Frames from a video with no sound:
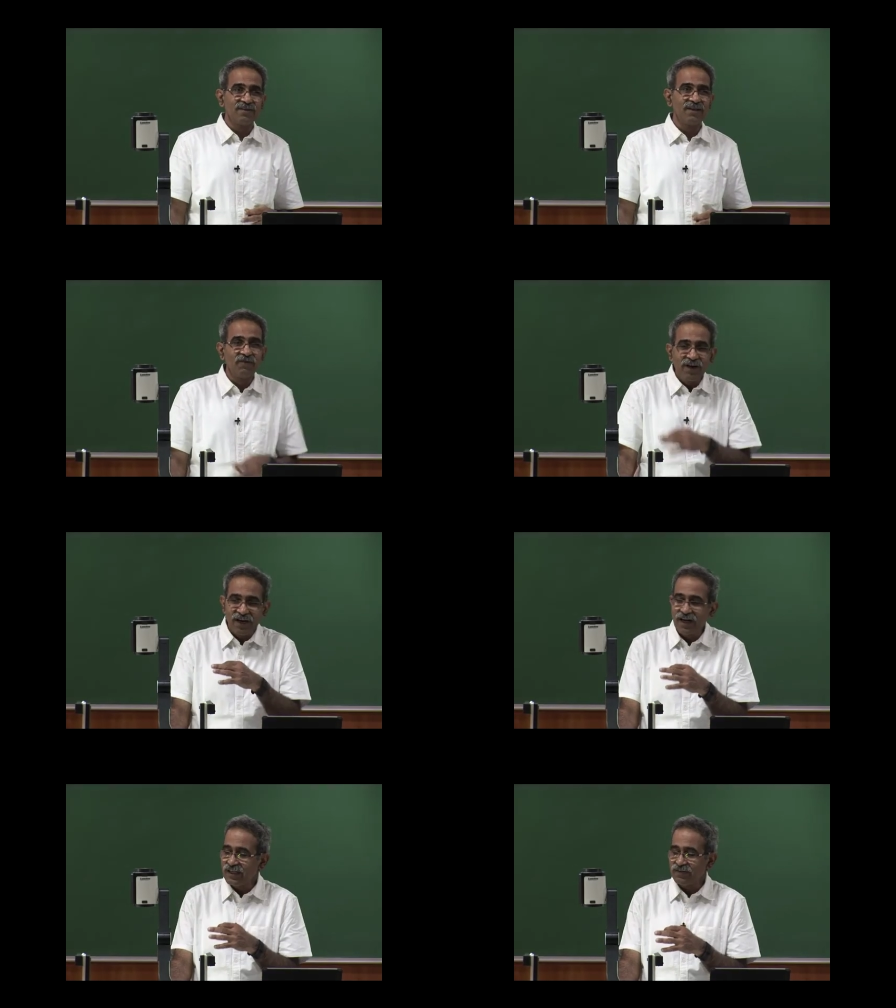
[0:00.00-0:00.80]
Every
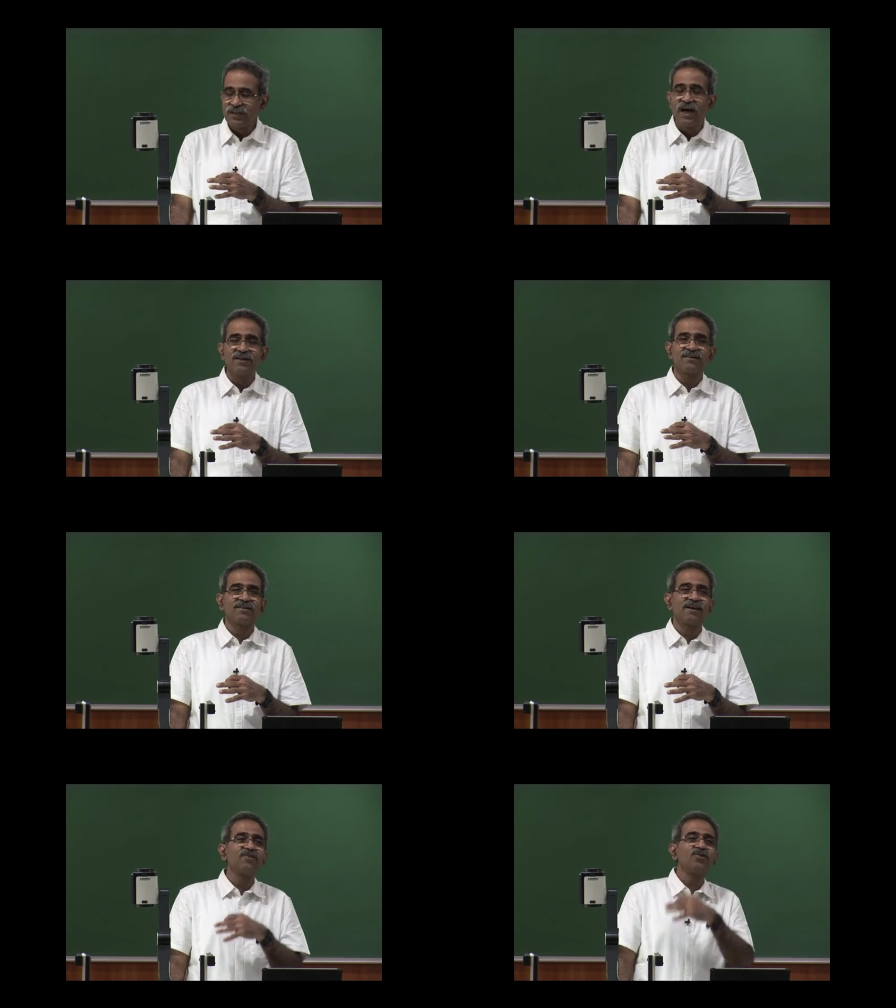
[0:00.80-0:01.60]
negative charge
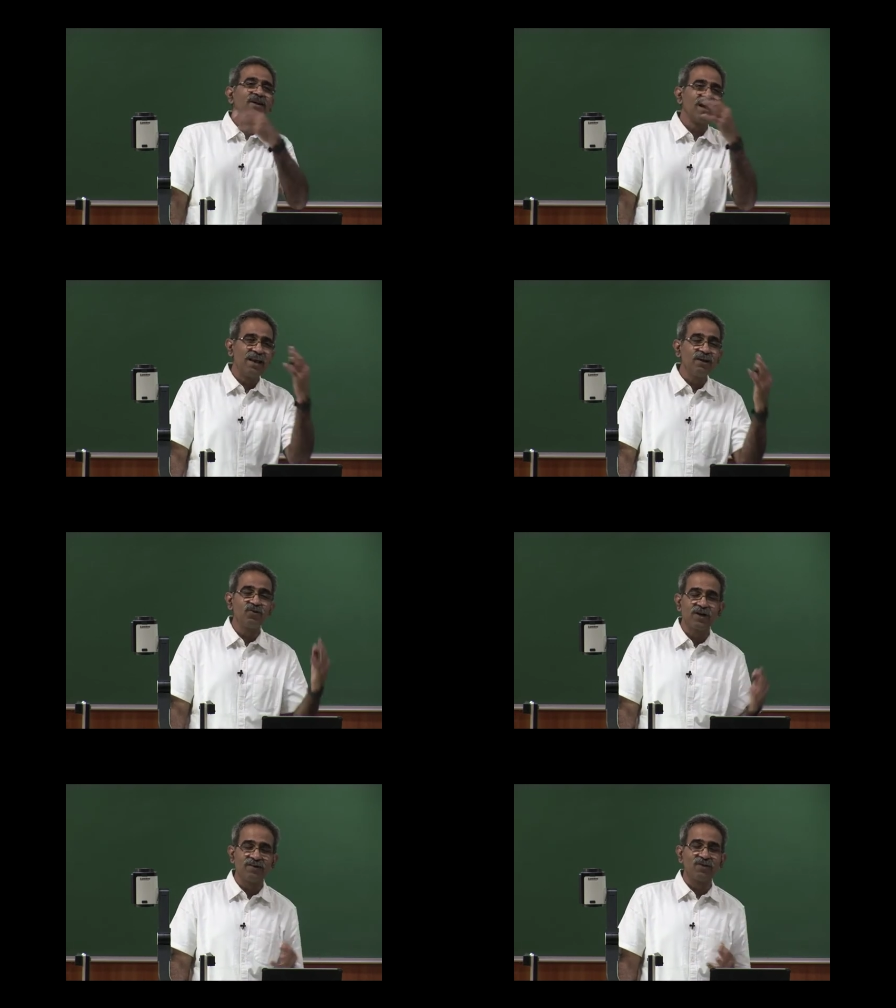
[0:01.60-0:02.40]
likes
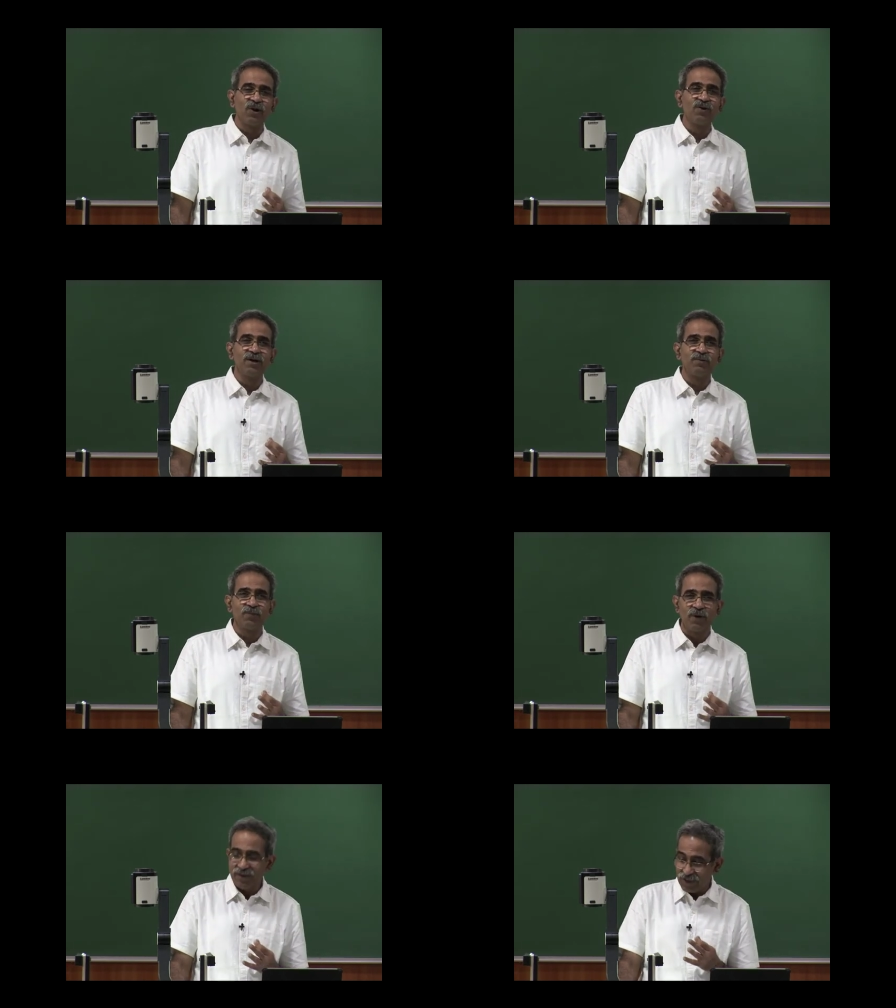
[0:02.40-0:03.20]
to get surrounded by
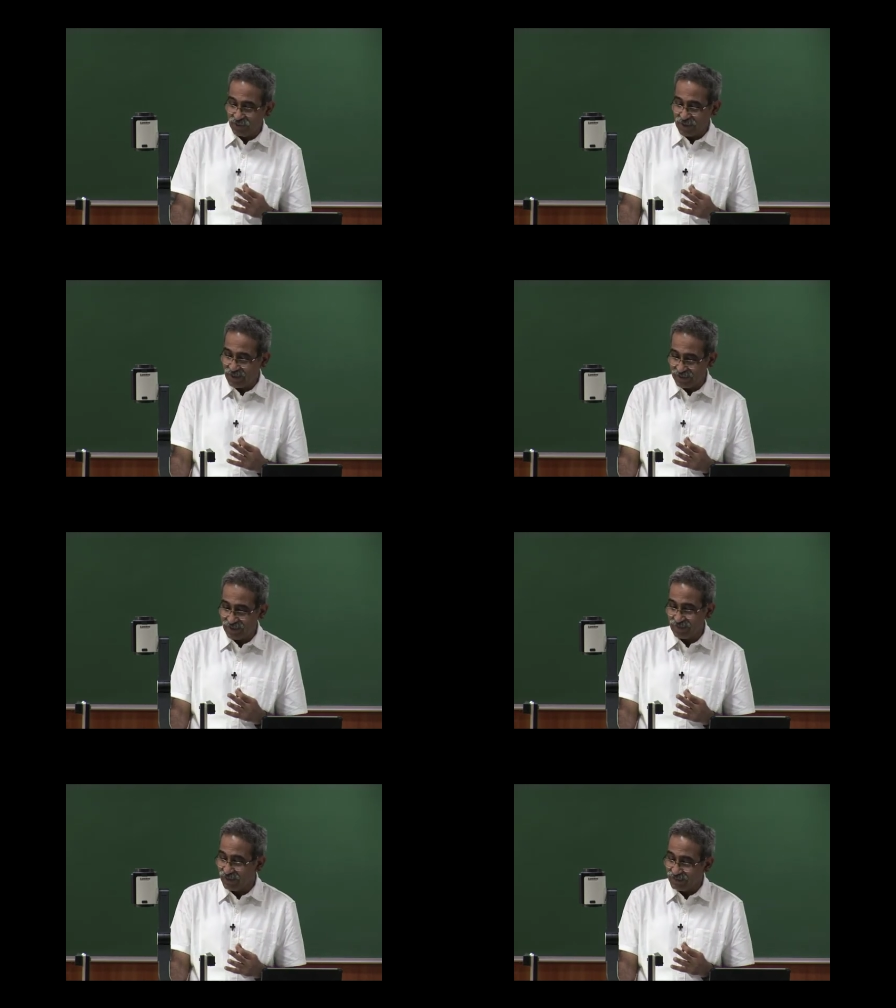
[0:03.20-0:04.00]
positive
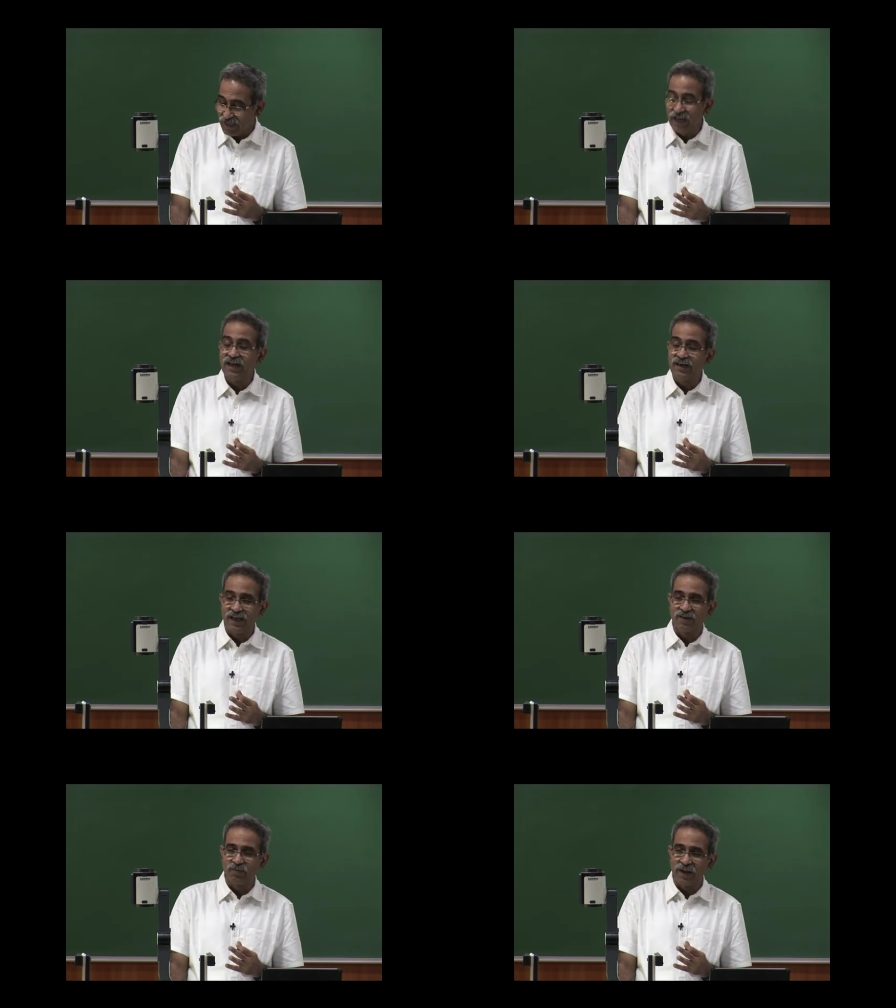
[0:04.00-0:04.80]
charges. The screening
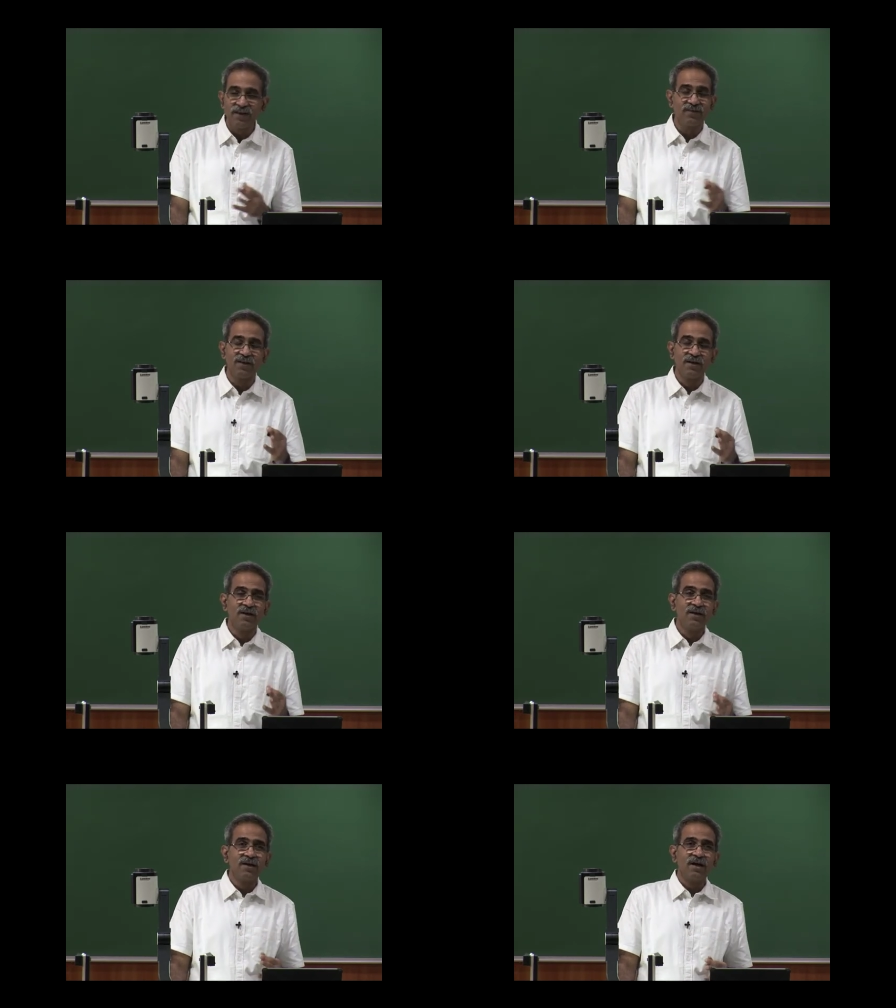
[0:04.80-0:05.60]
takes place,
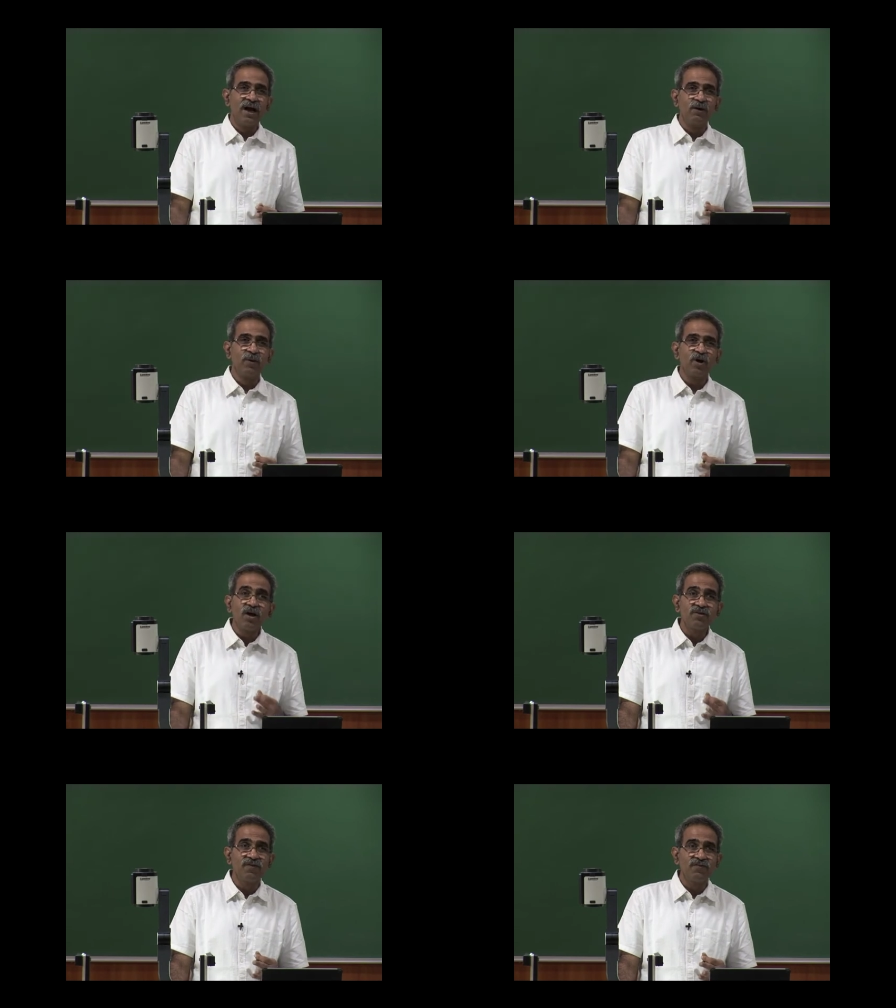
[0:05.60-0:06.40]
and
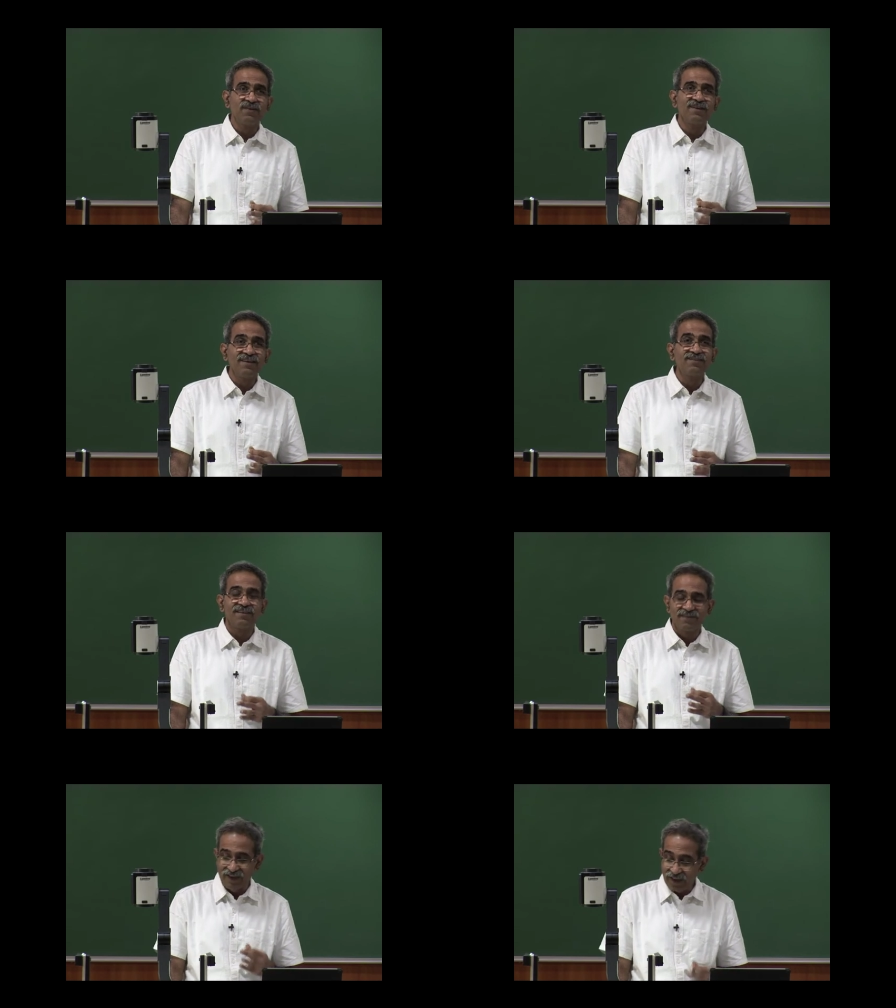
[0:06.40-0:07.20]
because of this
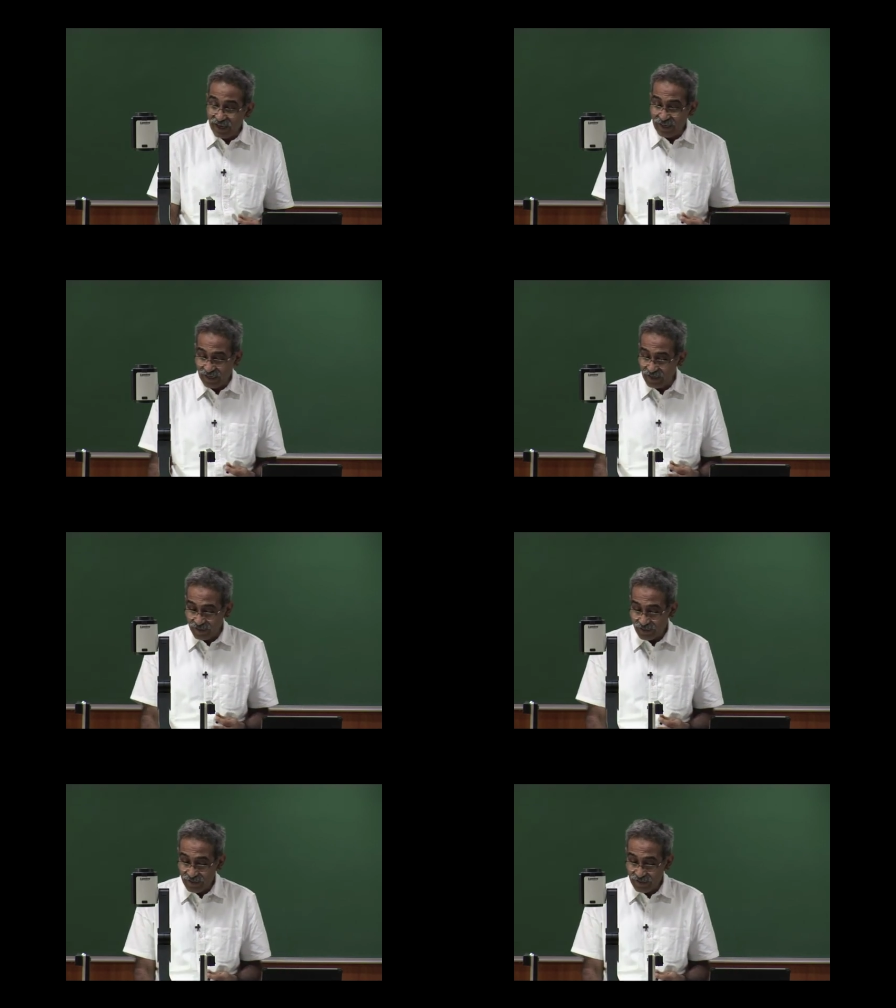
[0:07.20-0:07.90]
screening,